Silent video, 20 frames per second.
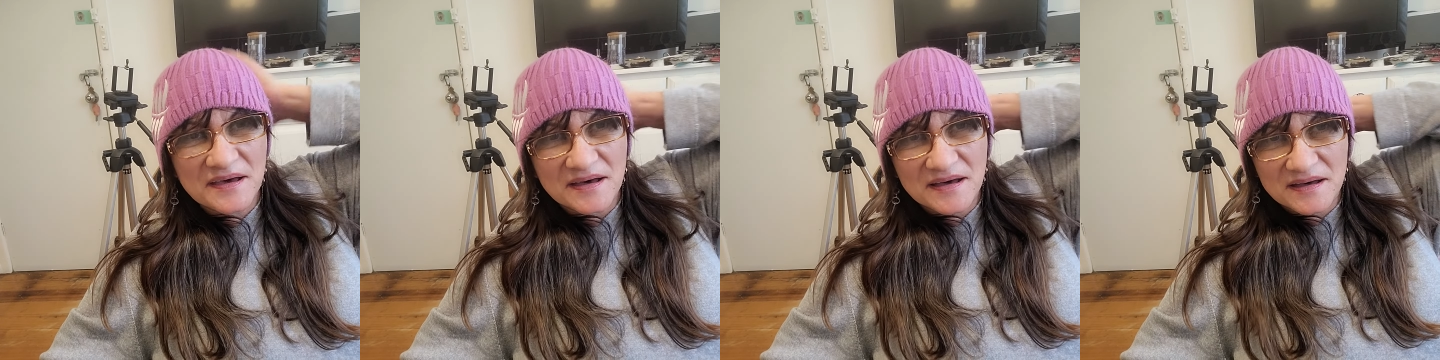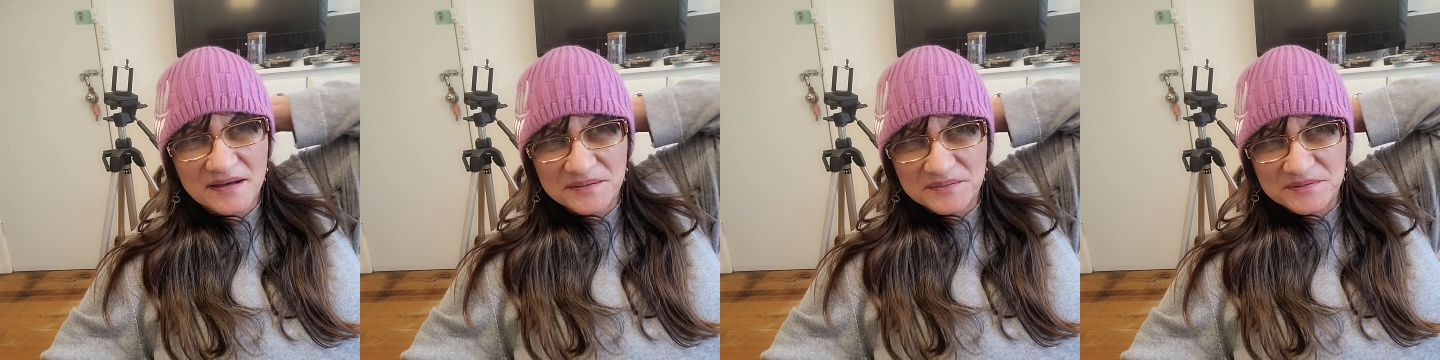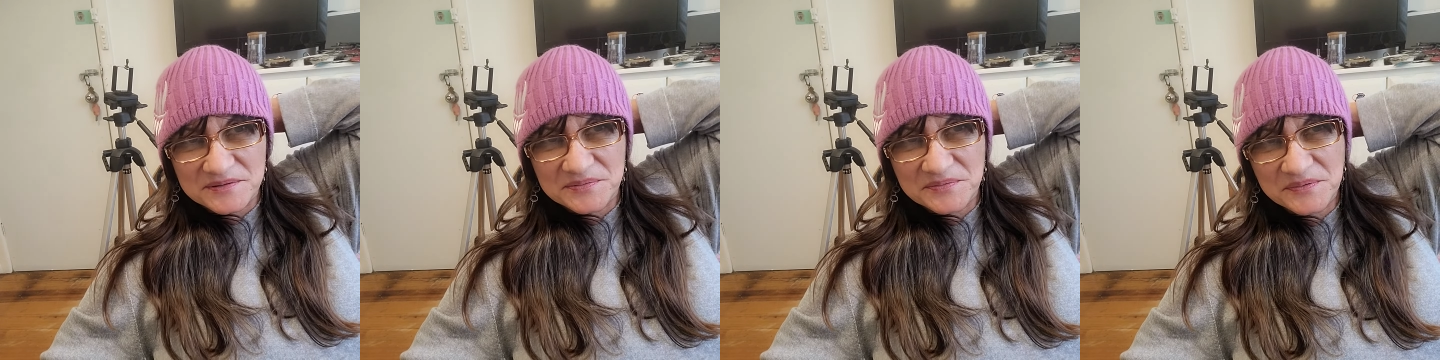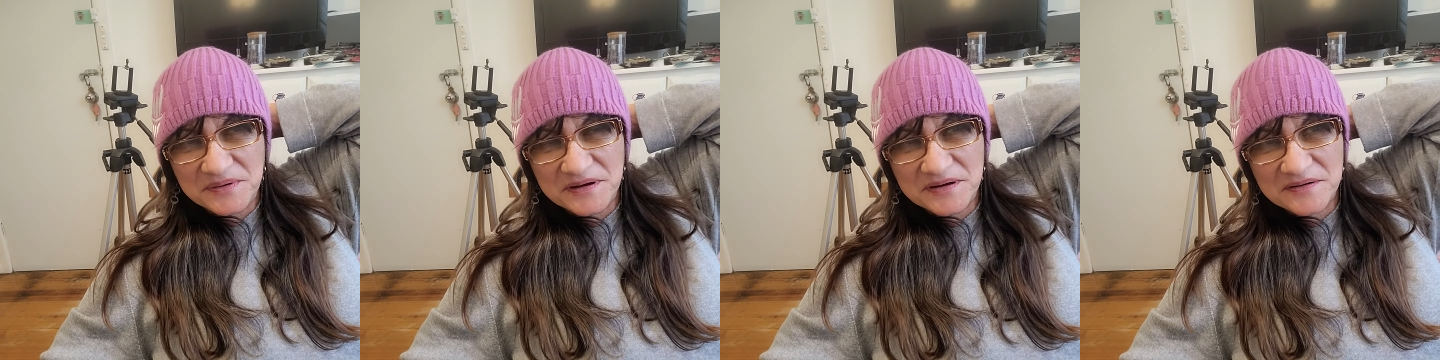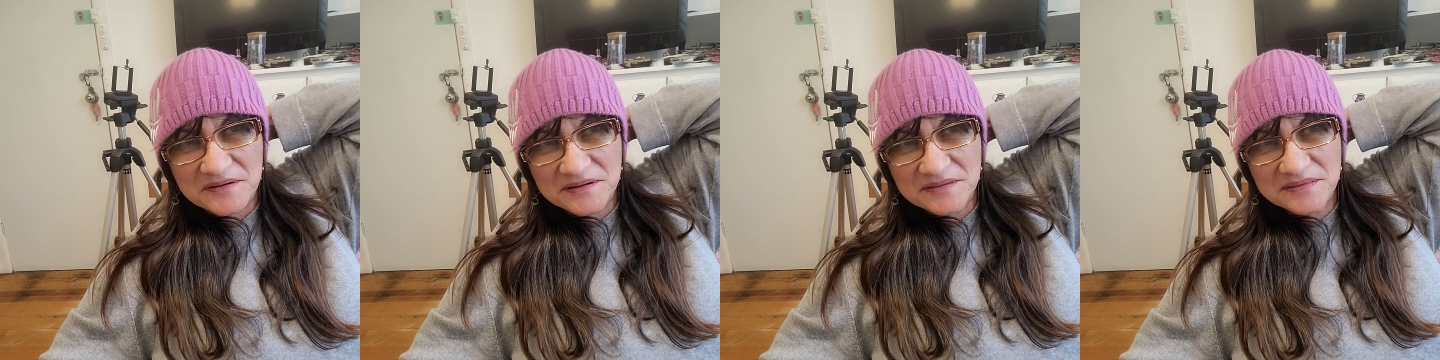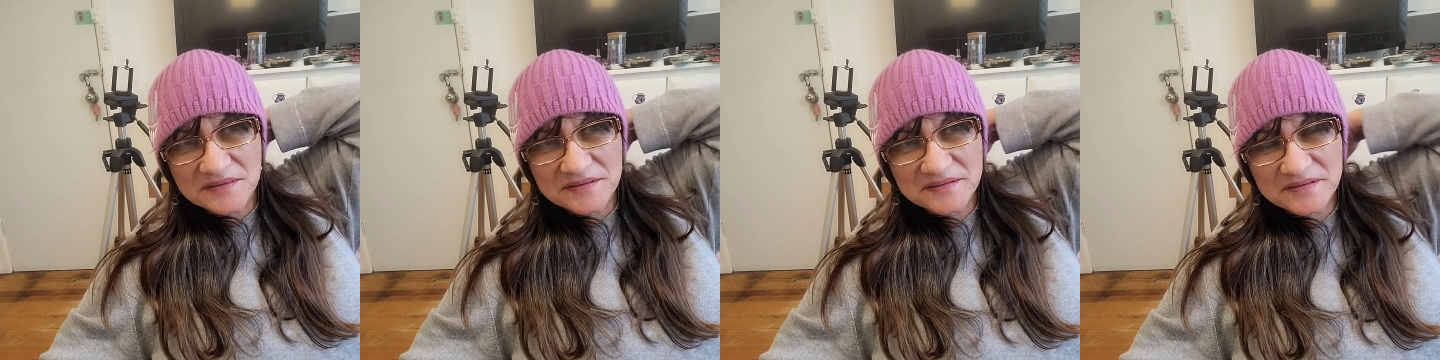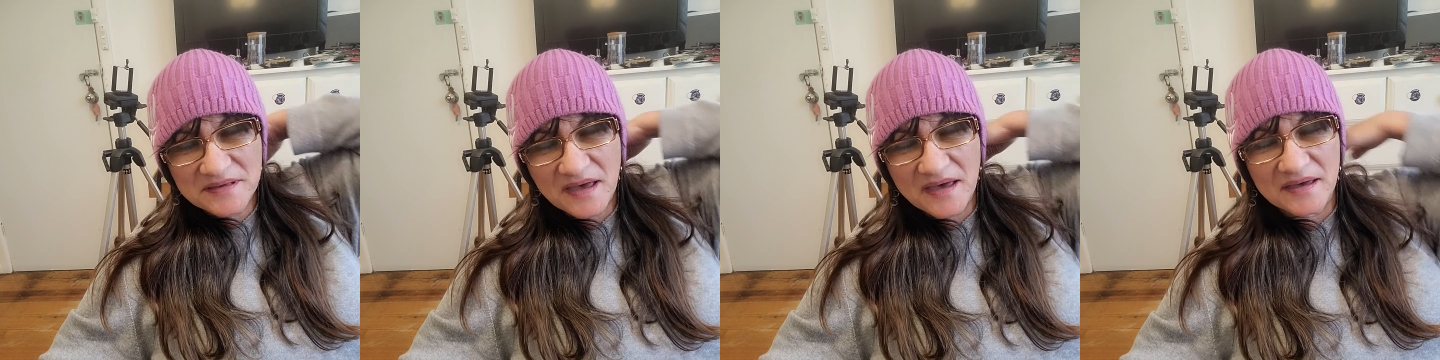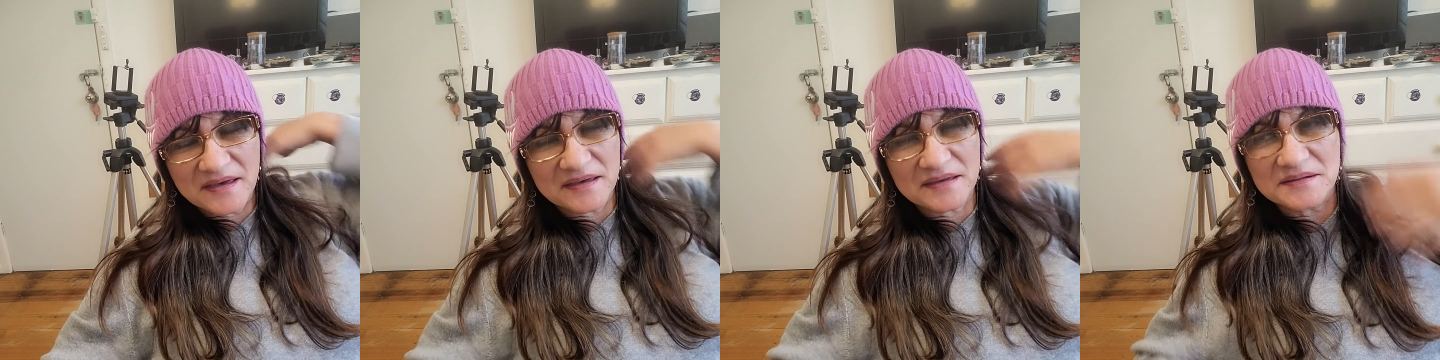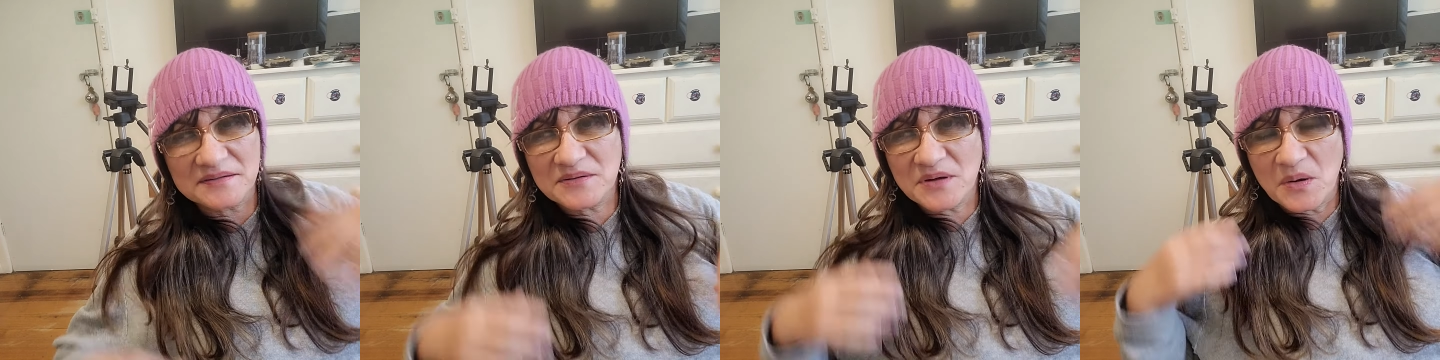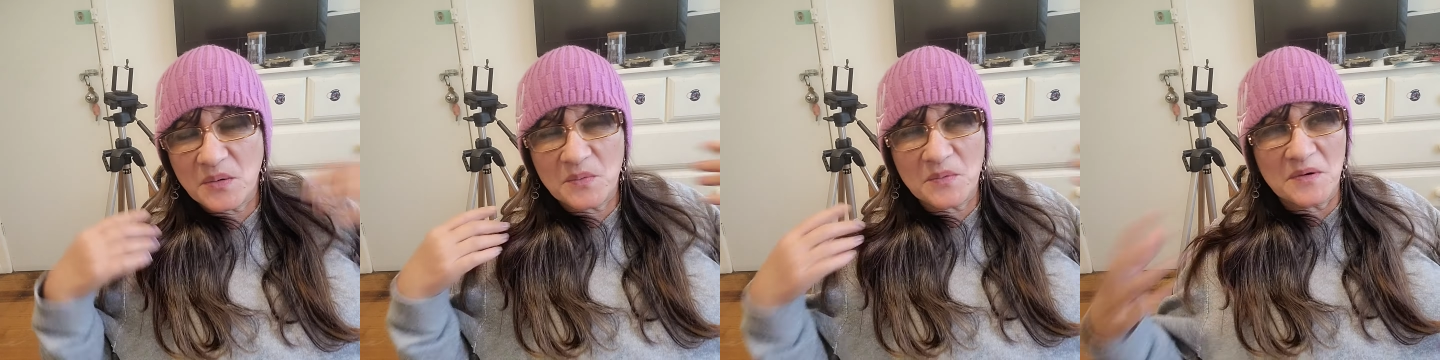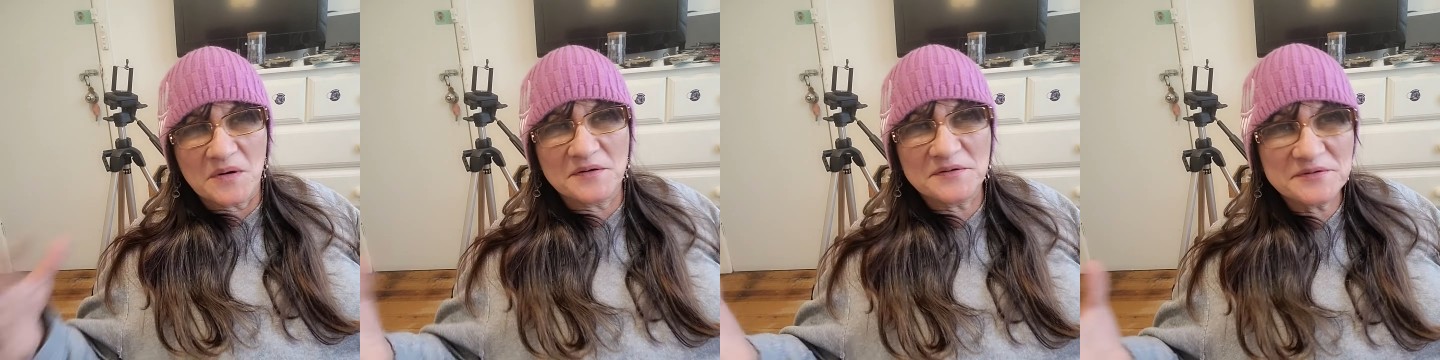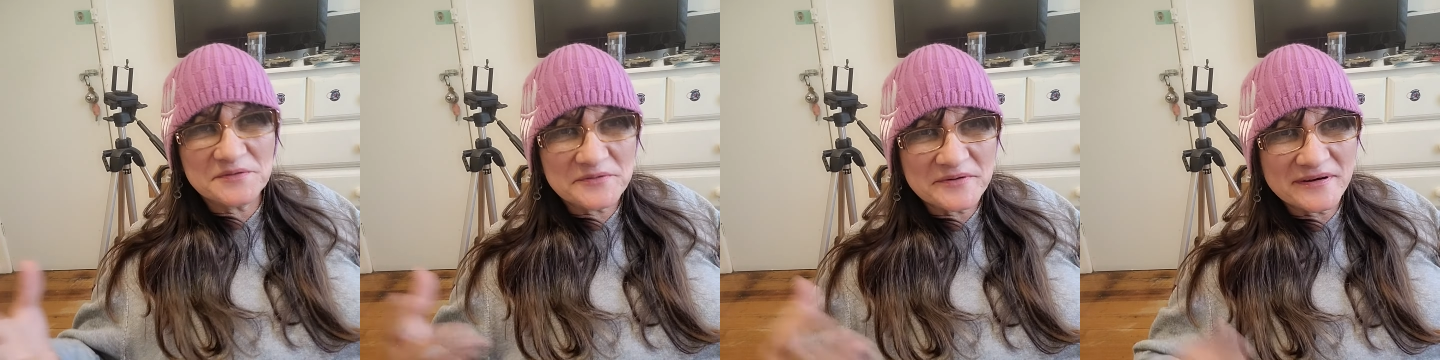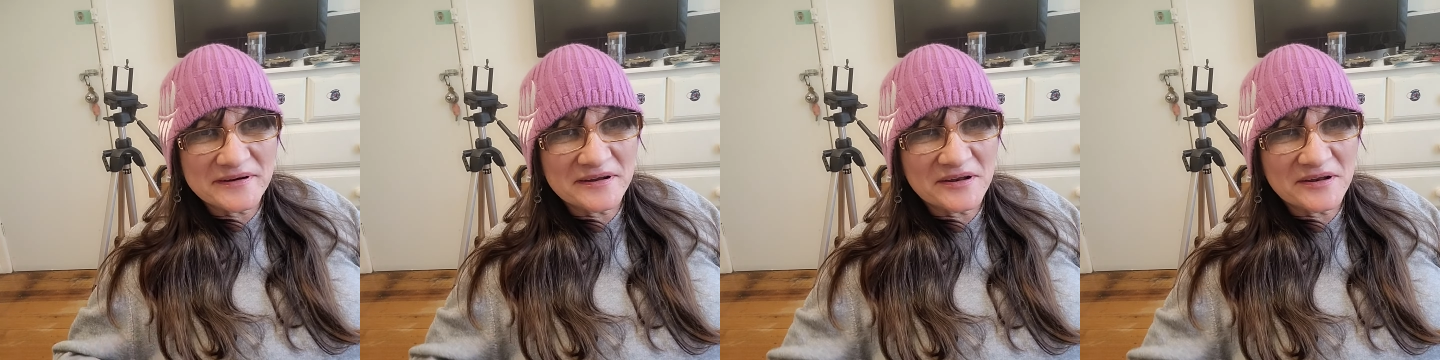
I was wearing this hat wandering